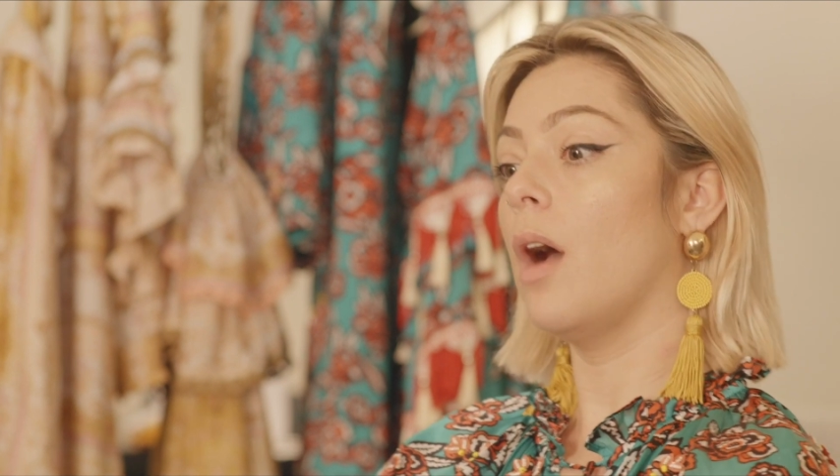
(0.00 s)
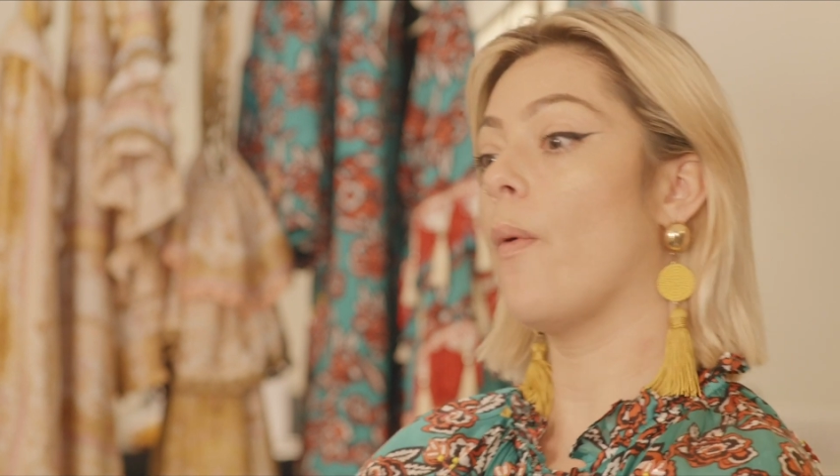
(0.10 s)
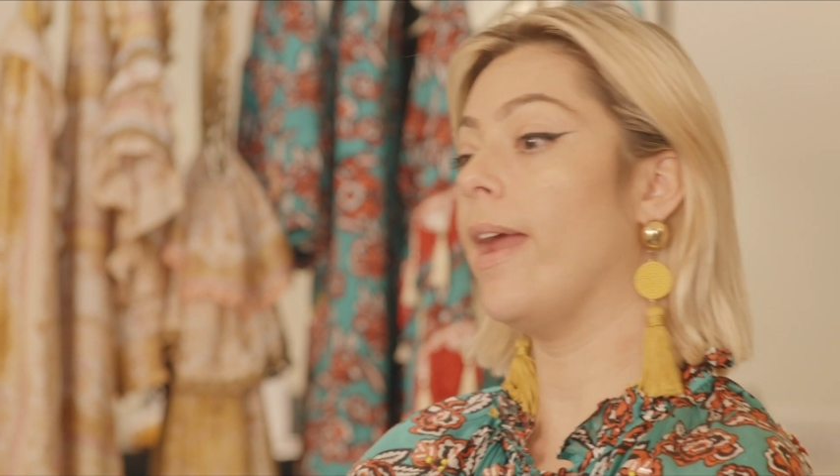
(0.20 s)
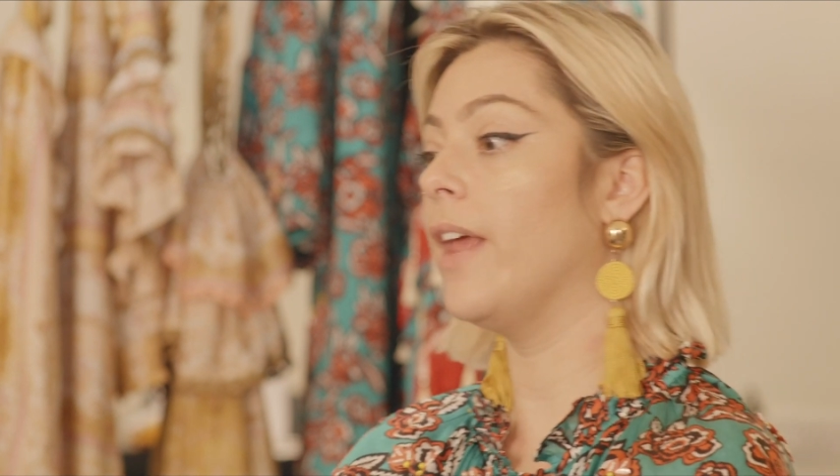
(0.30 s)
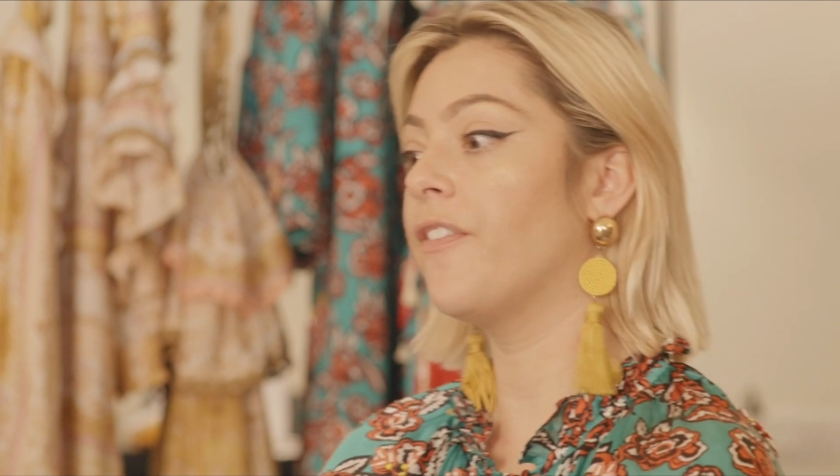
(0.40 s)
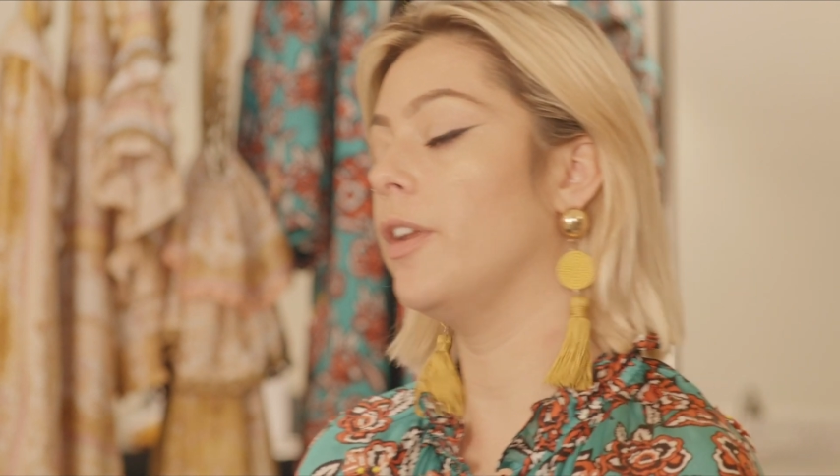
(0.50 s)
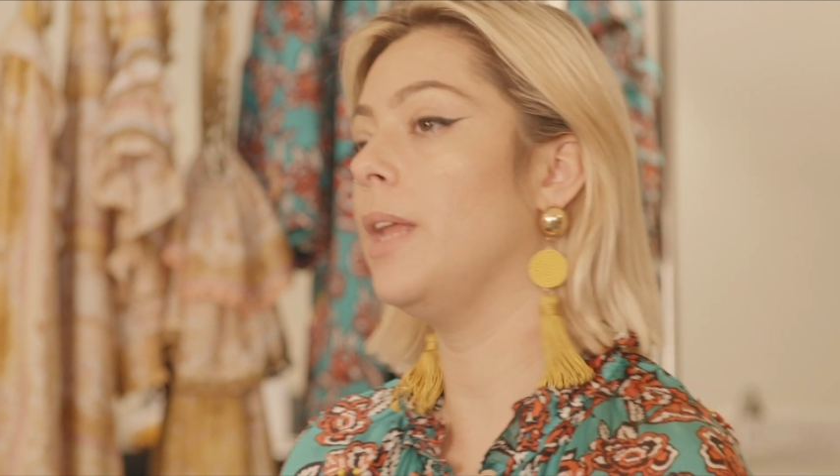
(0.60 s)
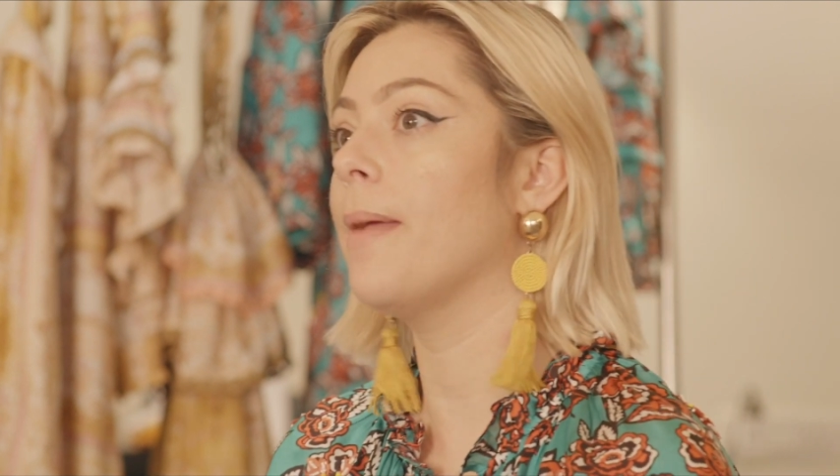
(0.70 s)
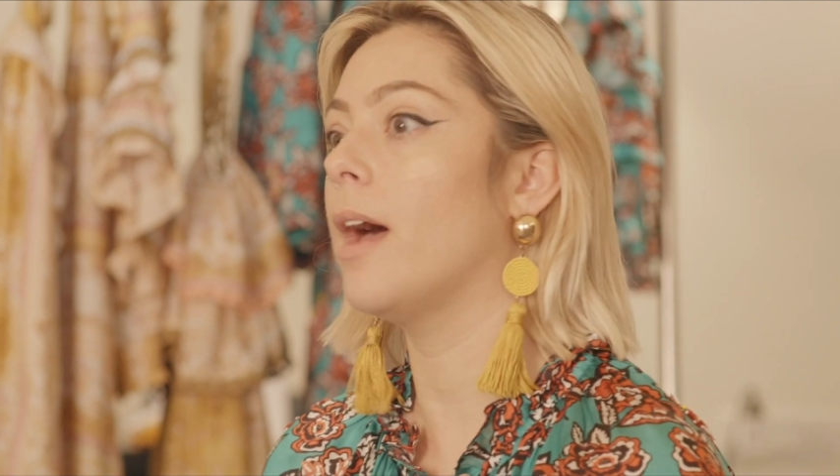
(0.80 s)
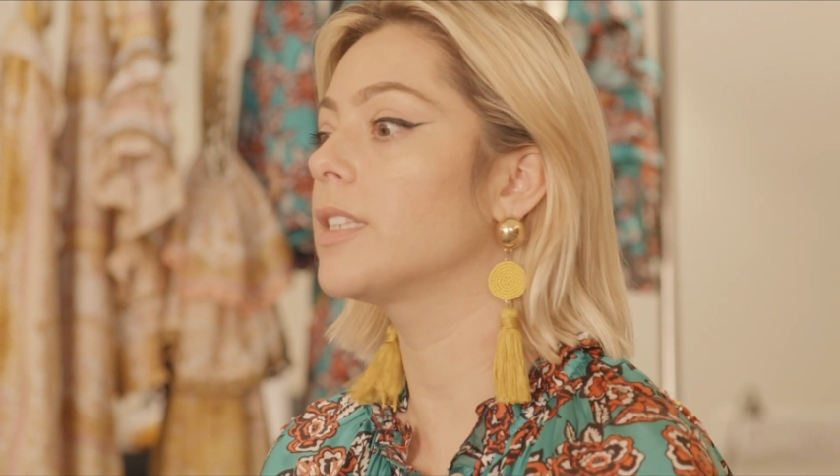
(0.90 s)
waiting for
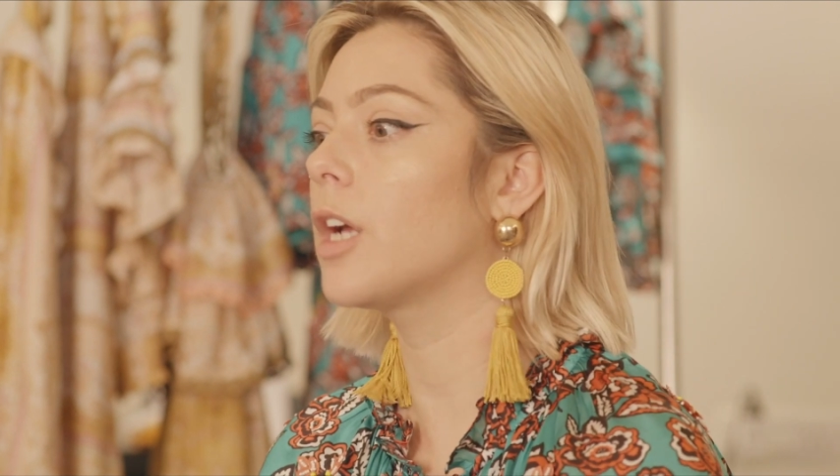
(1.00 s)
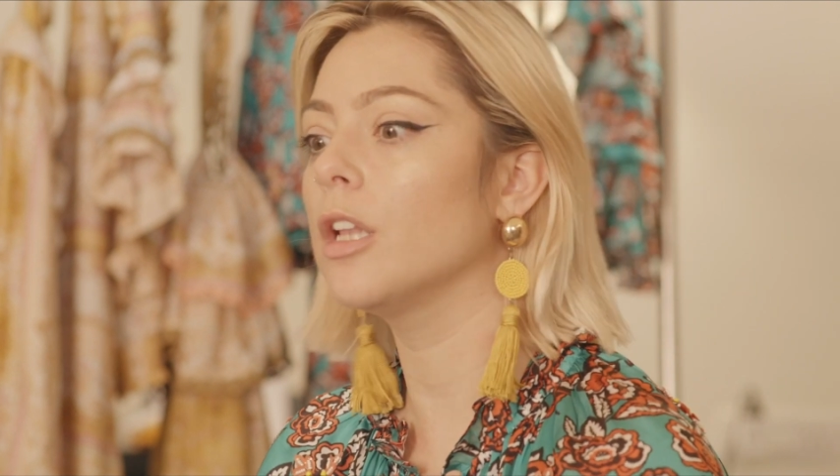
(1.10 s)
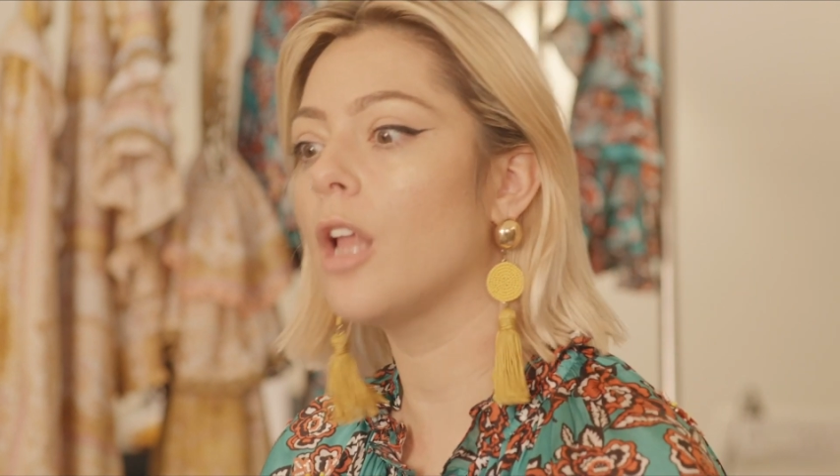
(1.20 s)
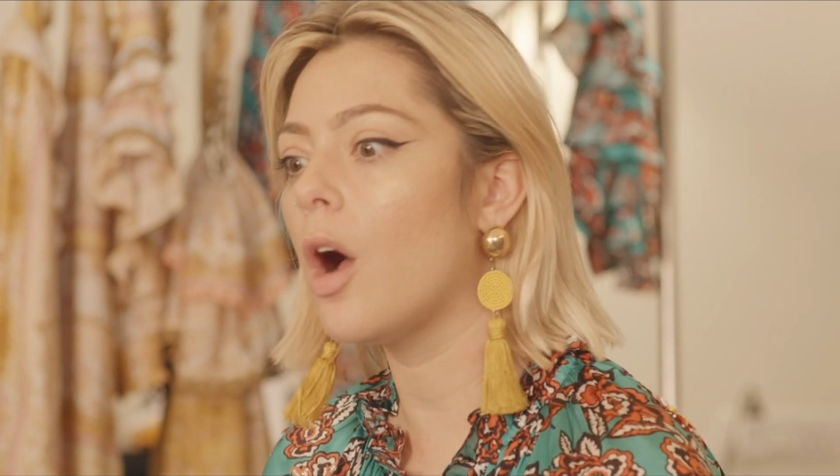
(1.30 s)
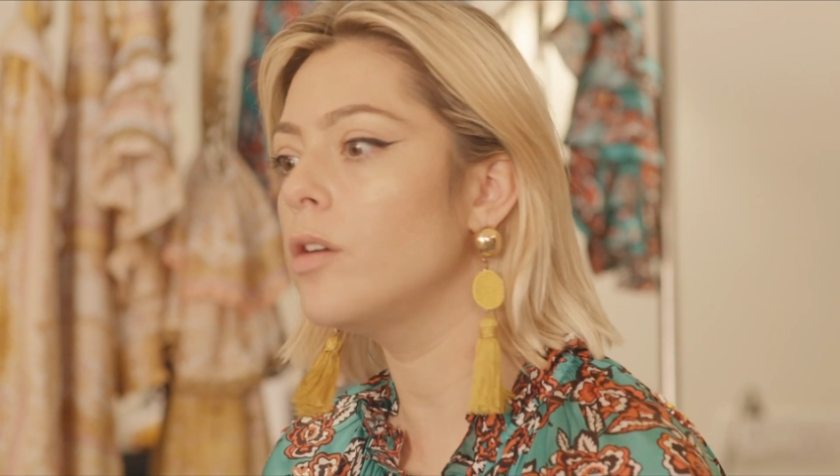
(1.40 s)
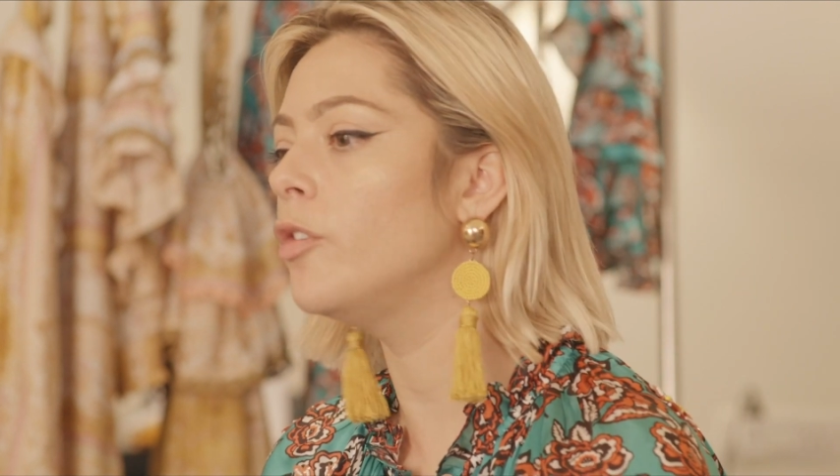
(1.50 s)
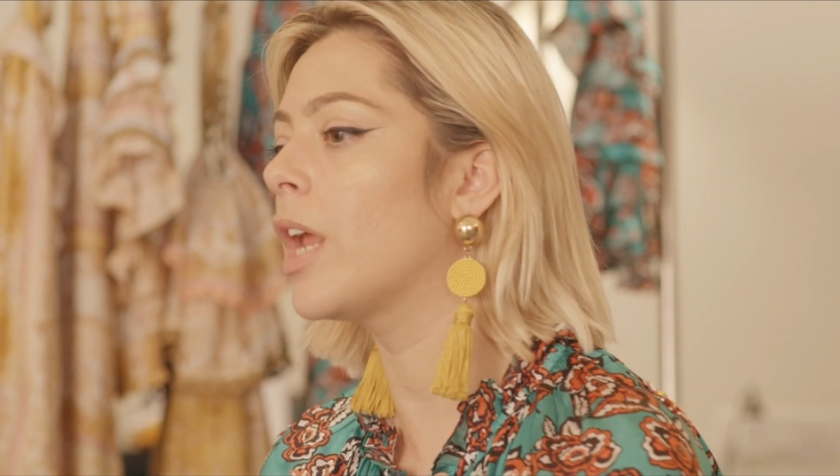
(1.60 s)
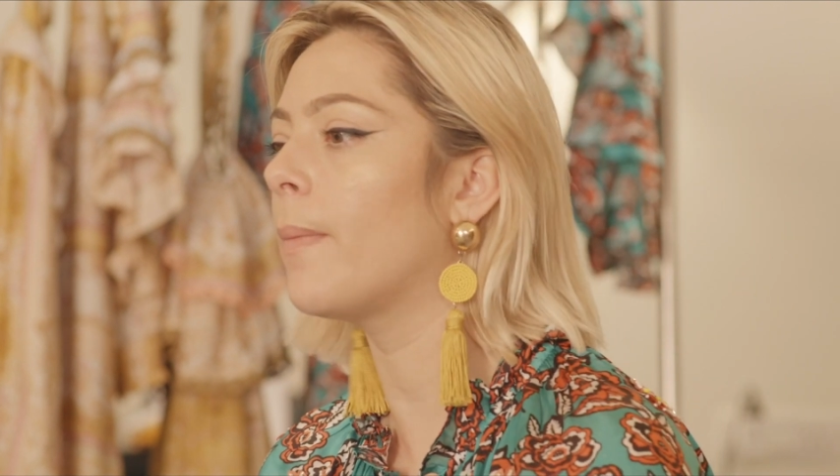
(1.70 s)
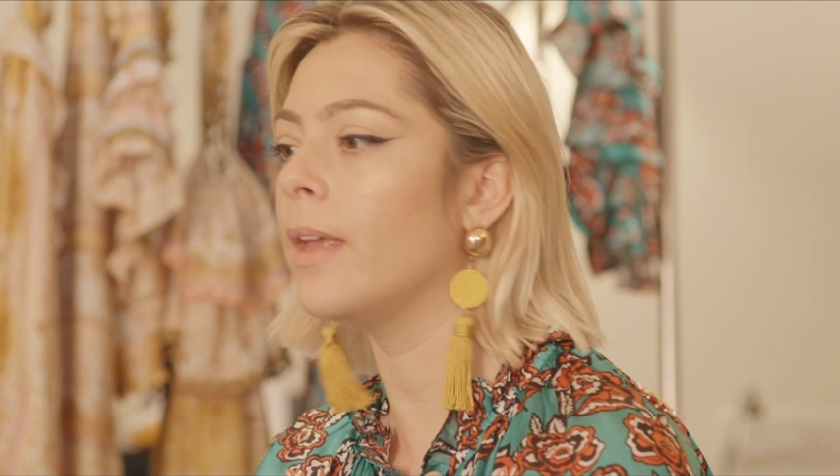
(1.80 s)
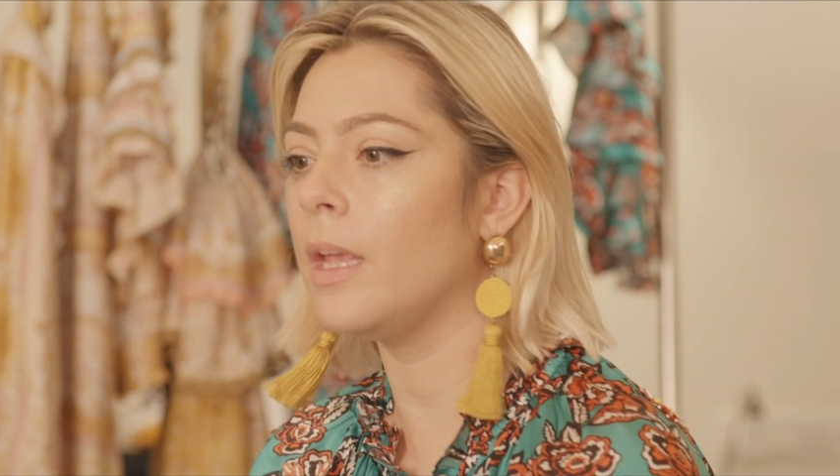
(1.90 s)
emails, hello, did you
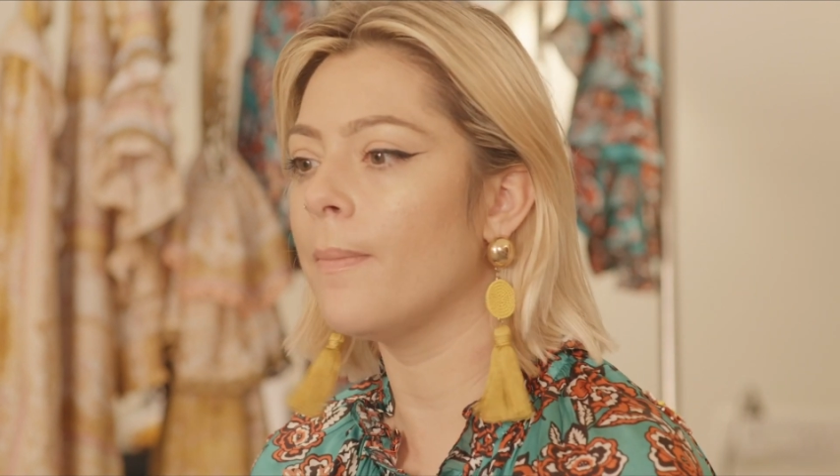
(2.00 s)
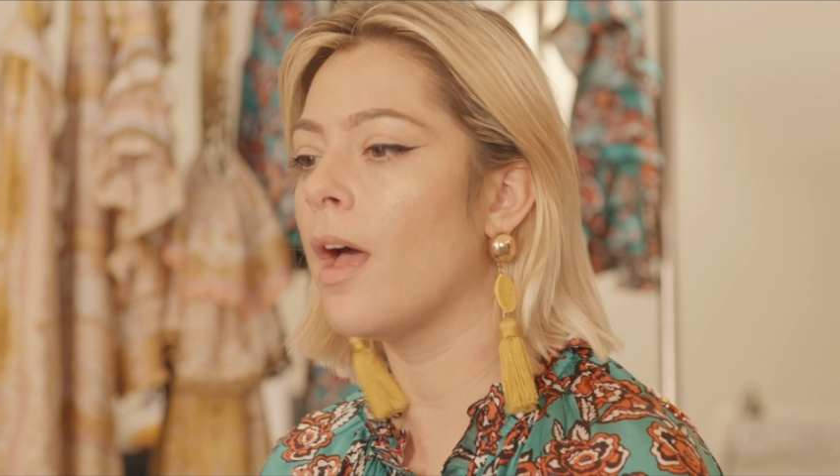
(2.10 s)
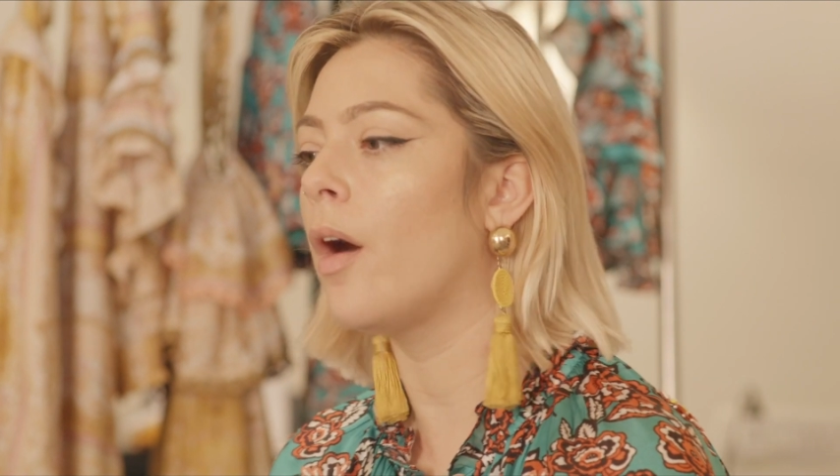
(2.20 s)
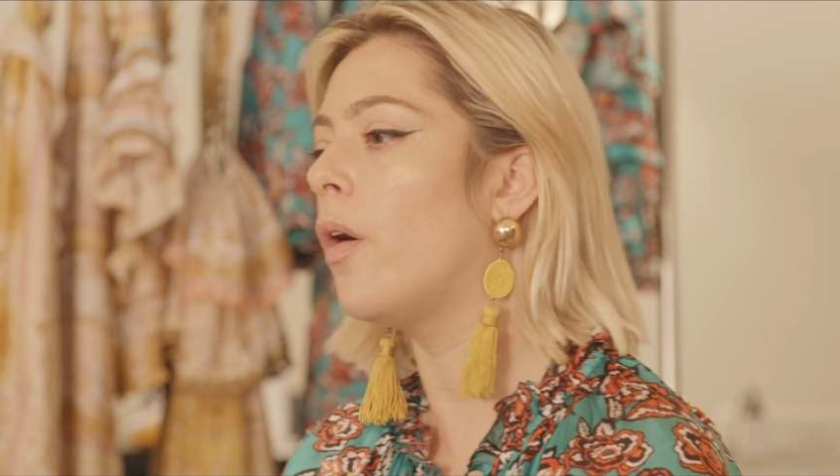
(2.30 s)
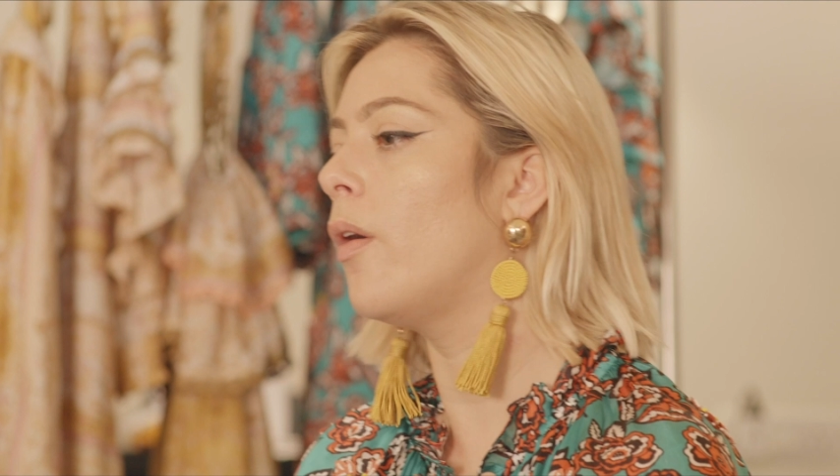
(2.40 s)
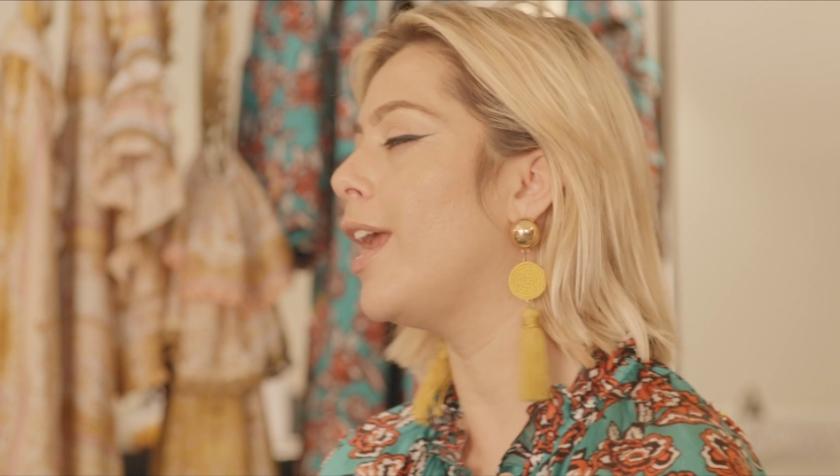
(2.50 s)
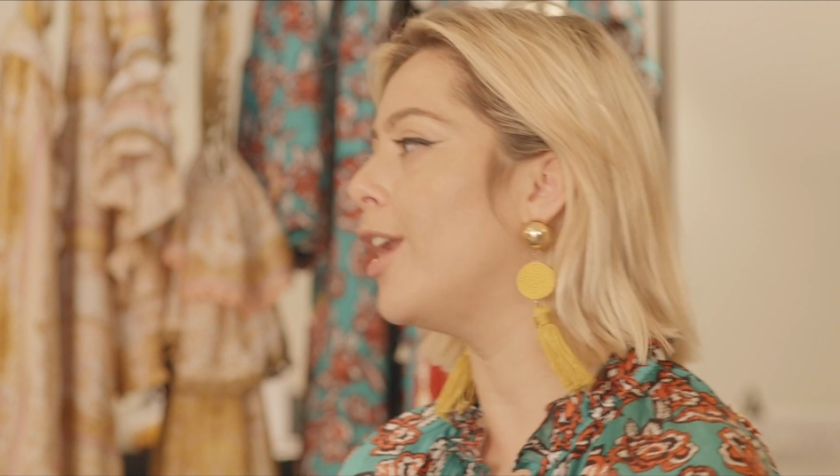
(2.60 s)
get my email?